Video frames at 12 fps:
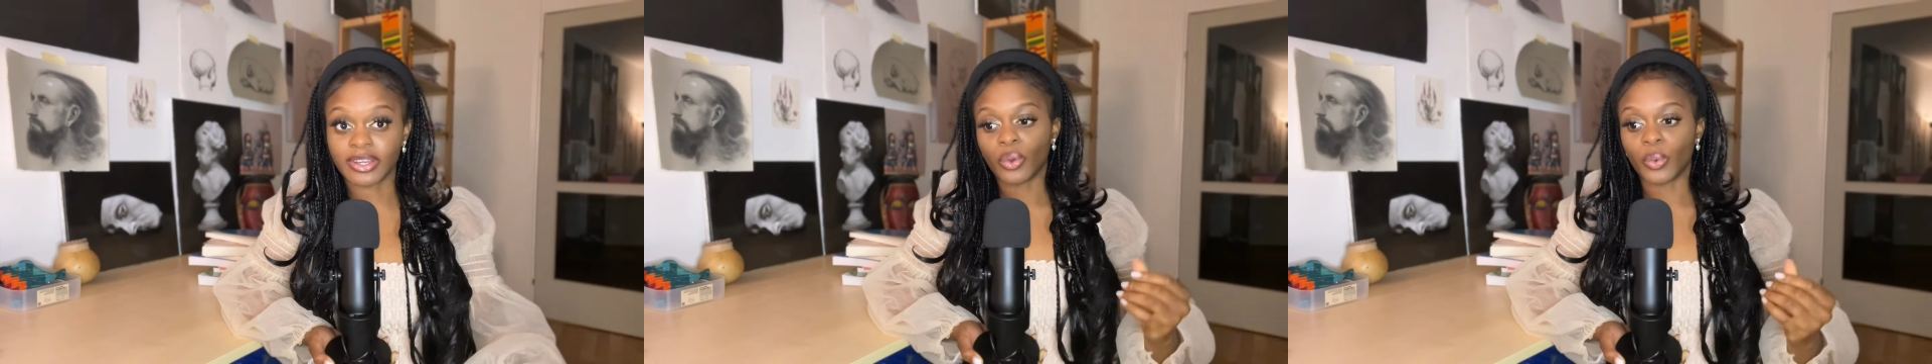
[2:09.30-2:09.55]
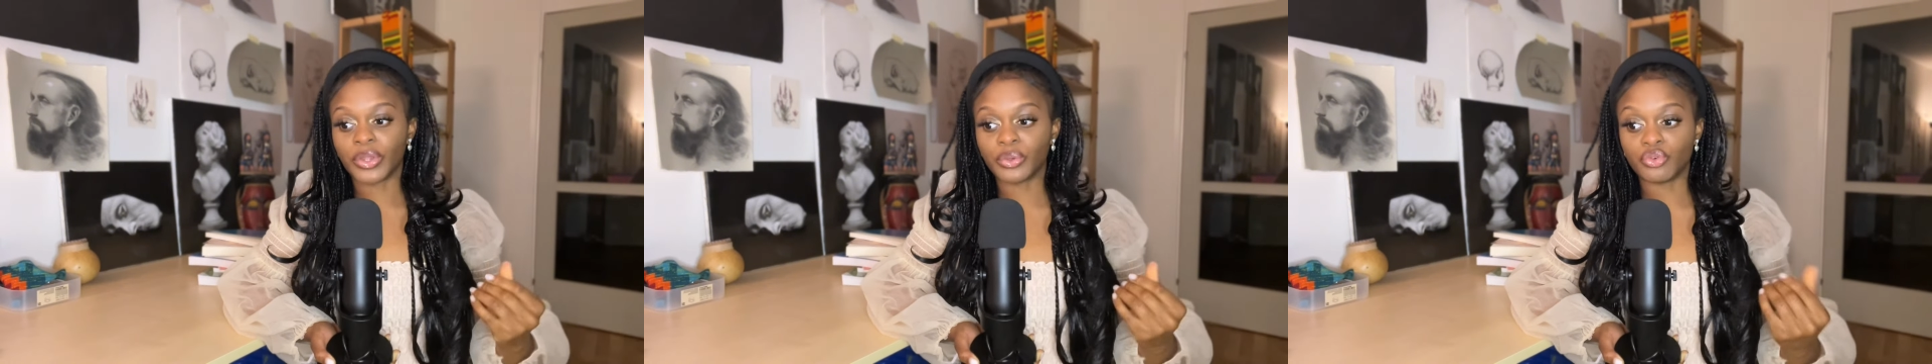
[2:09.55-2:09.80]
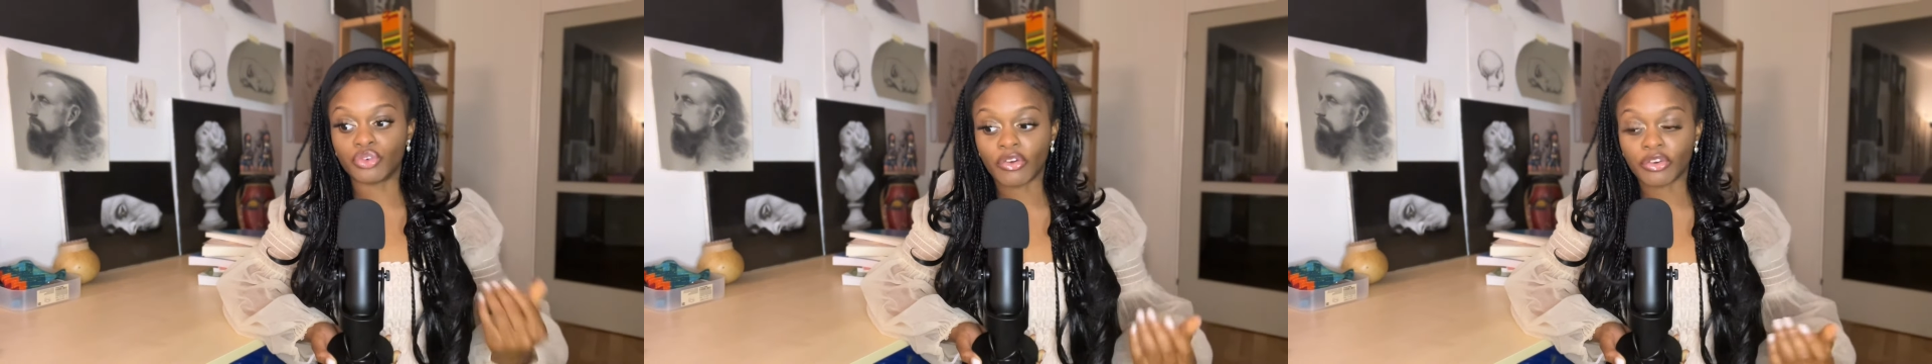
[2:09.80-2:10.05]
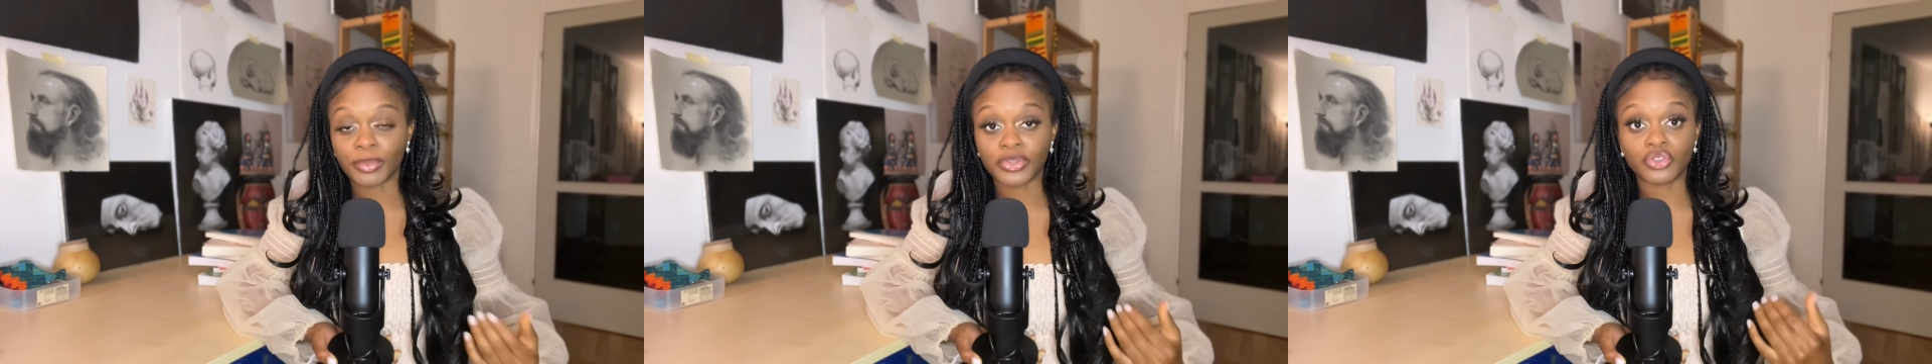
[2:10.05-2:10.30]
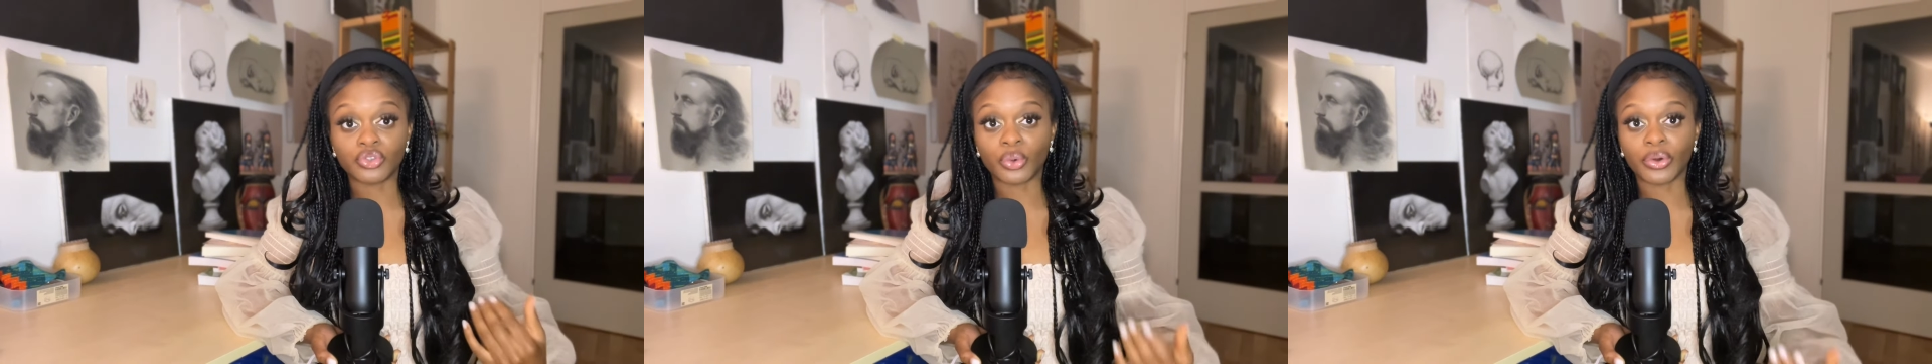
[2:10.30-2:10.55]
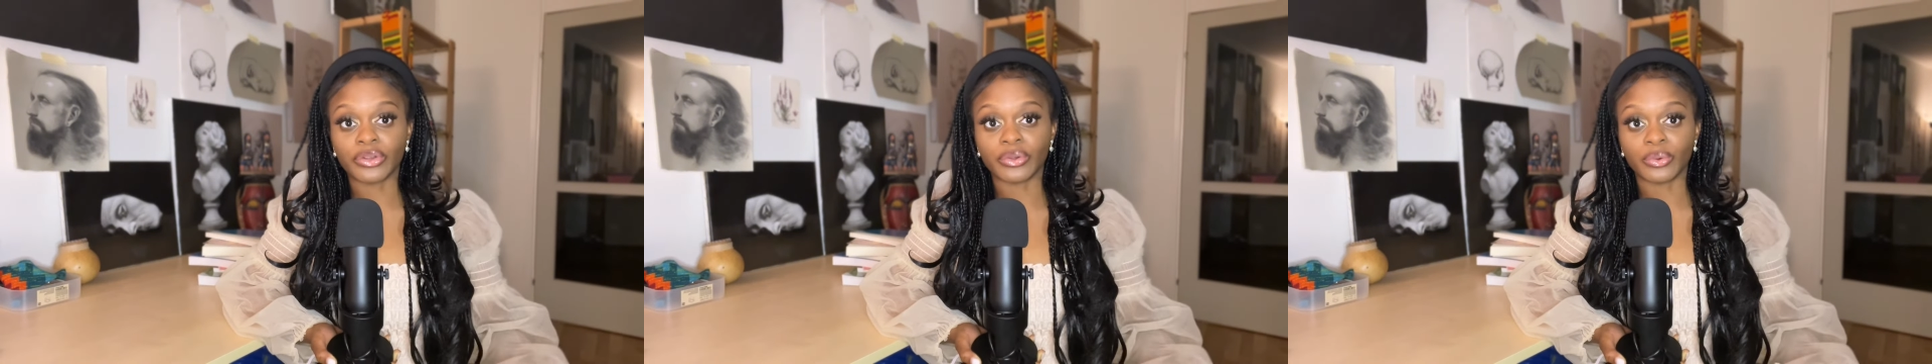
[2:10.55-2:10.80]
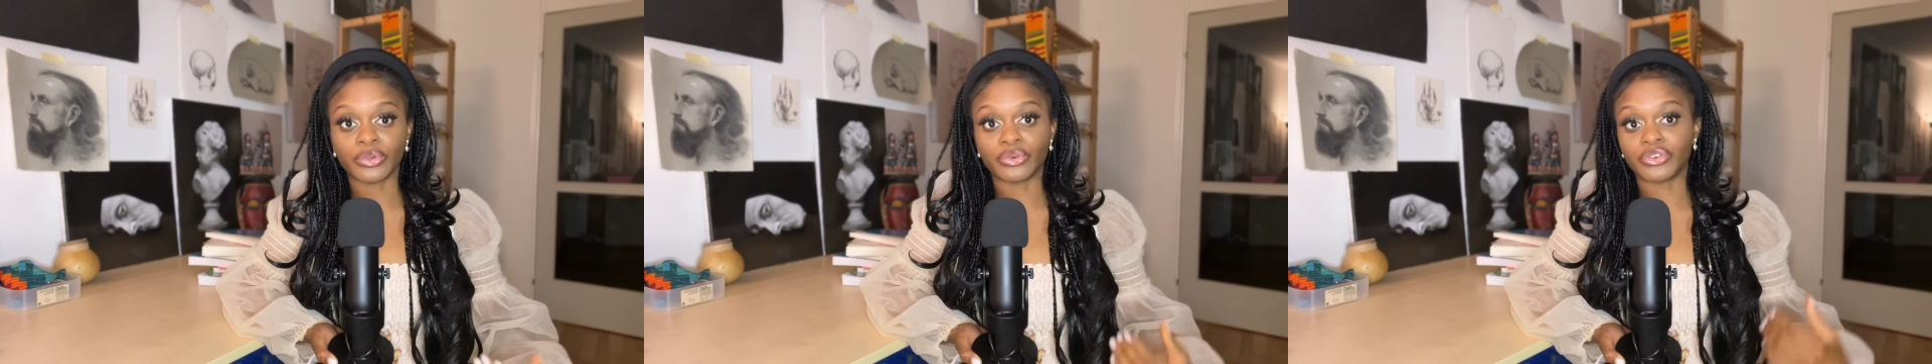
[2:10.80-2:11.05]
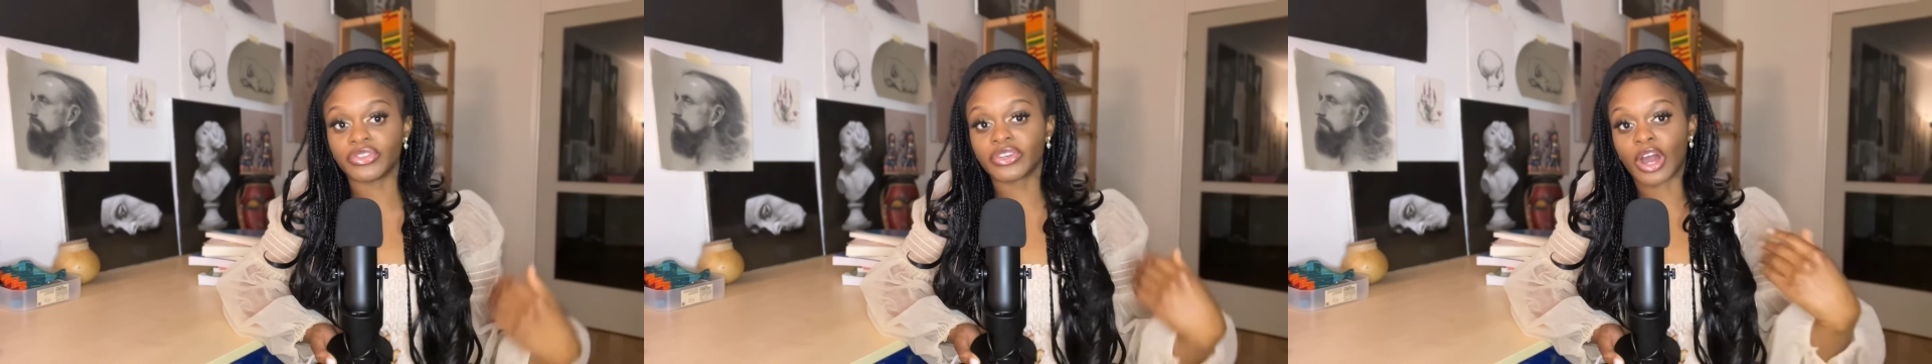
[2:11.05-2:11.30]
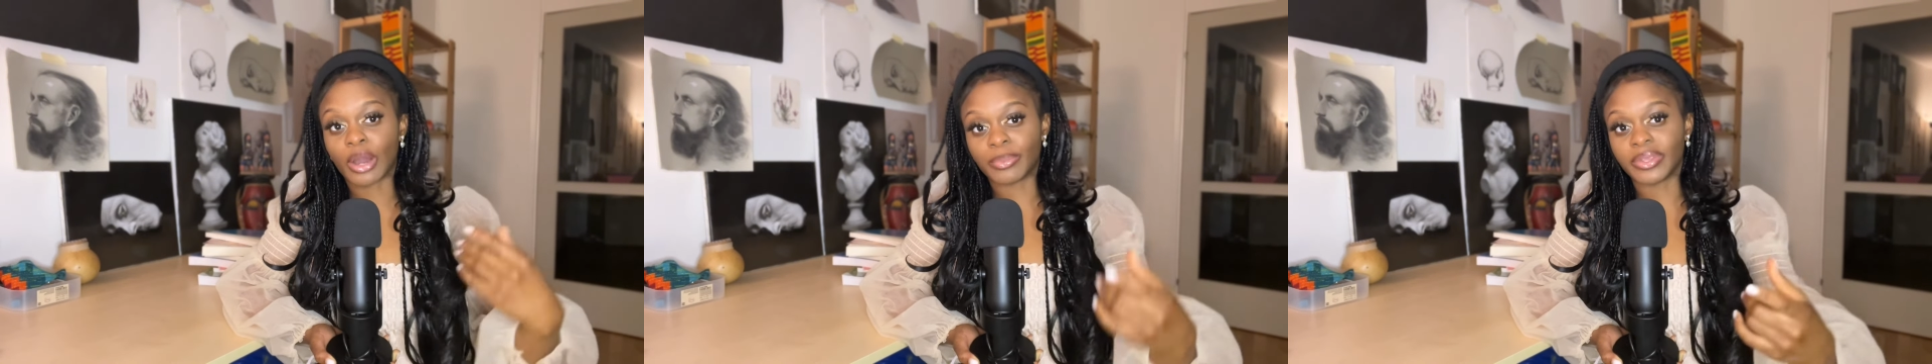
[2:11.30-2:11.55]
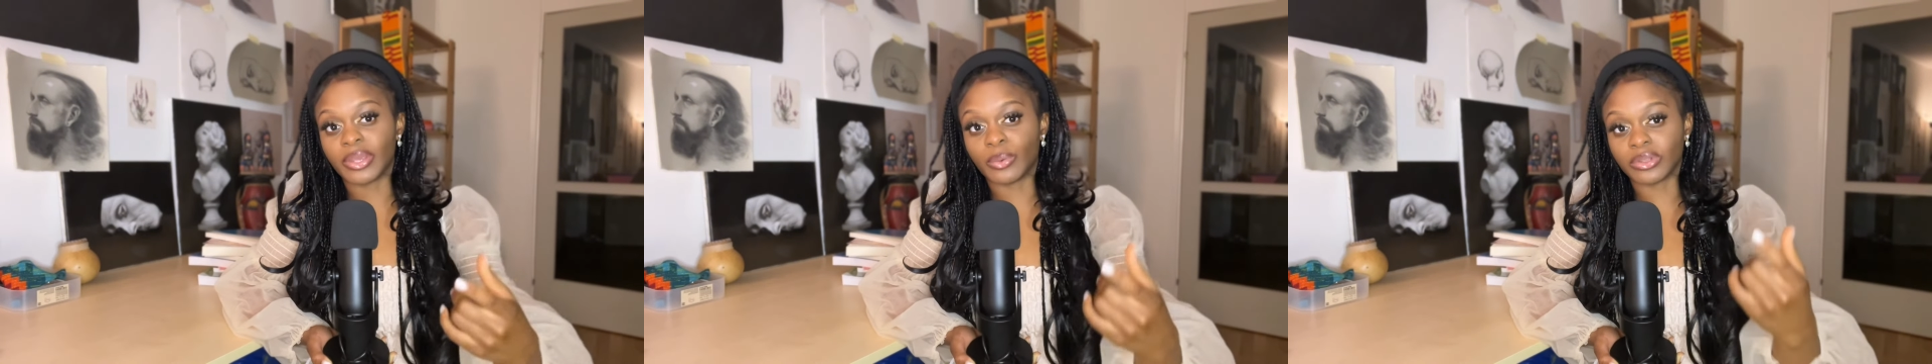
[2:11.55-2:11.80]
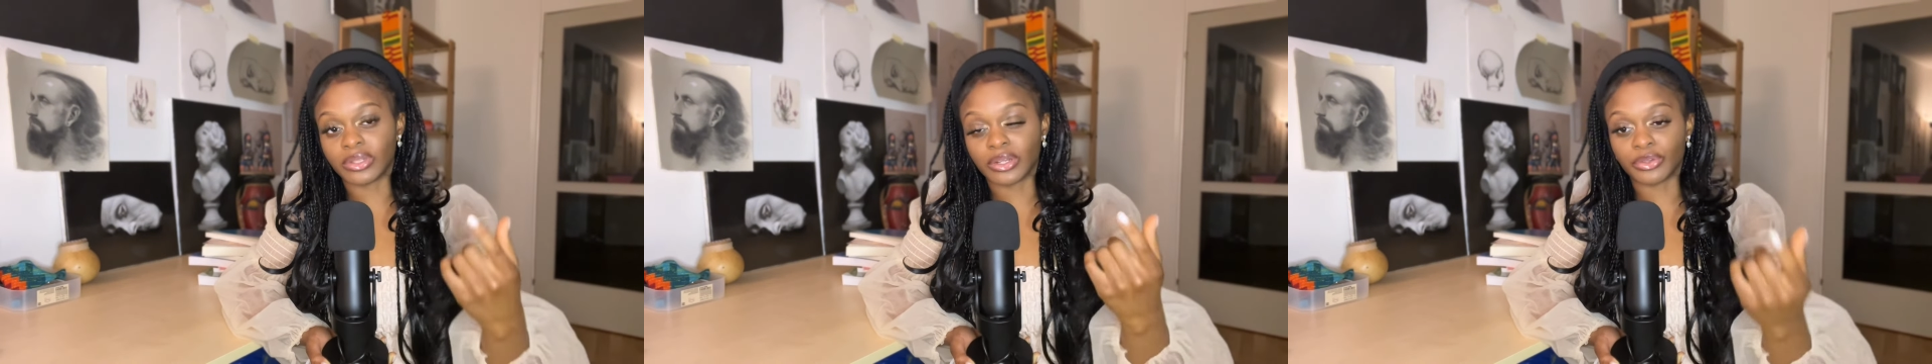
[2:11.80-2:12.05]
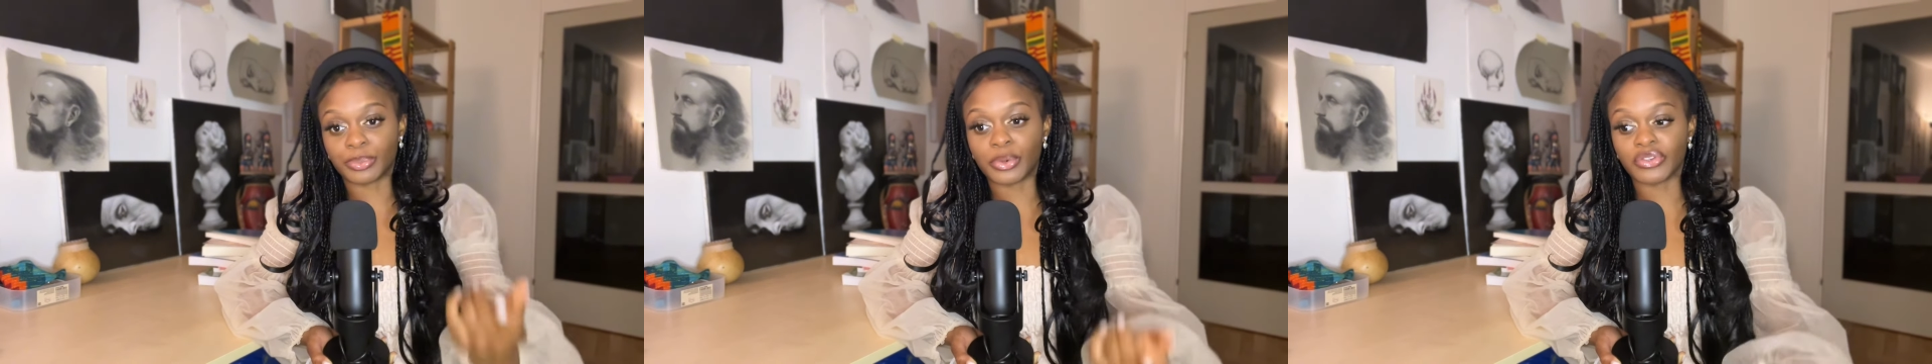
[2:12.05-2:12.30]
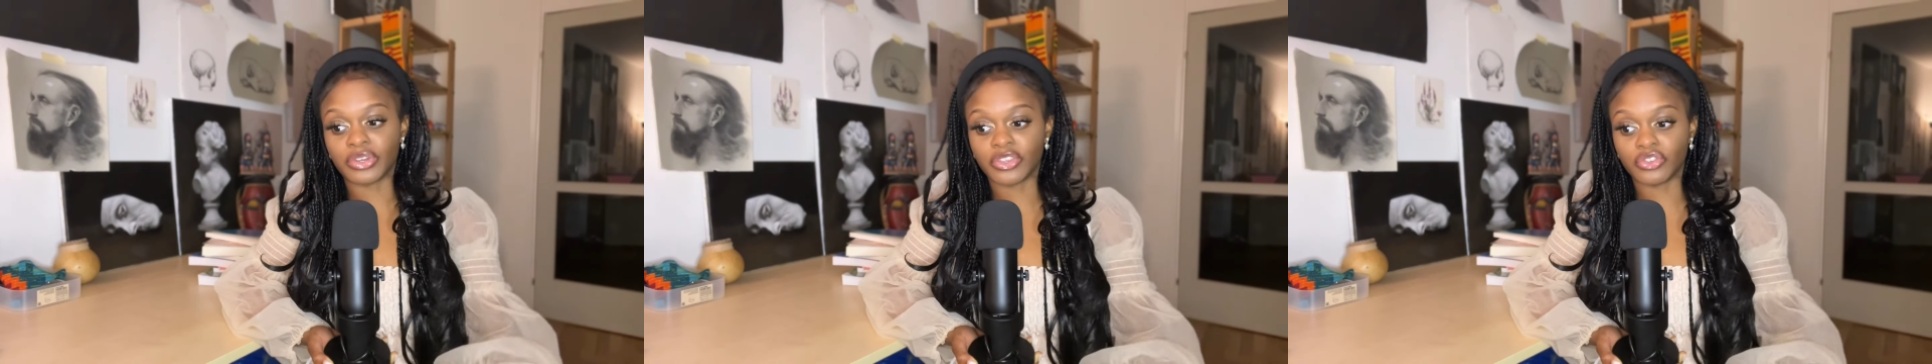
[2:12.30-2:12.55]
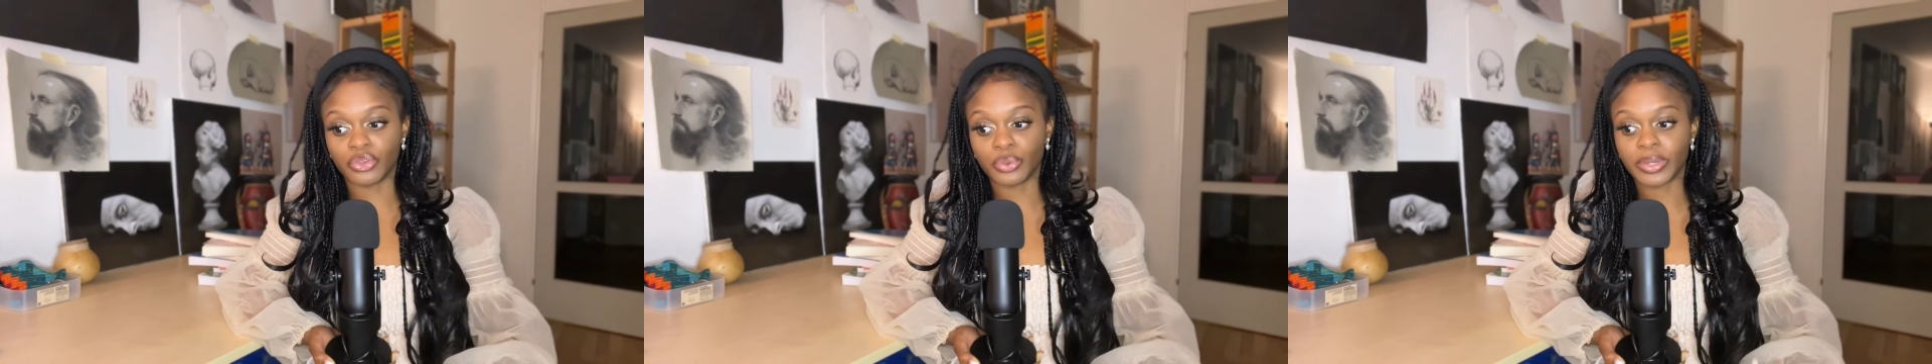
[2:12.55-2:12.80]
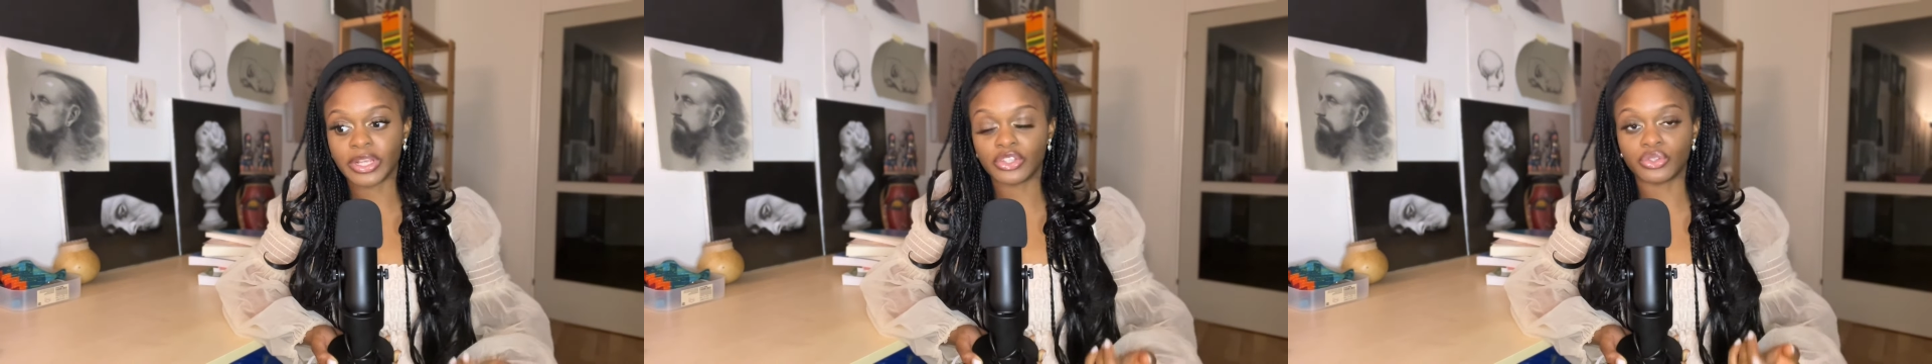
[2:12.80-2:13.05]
When you draw from a tutorial, you're just copying what the other person is doing,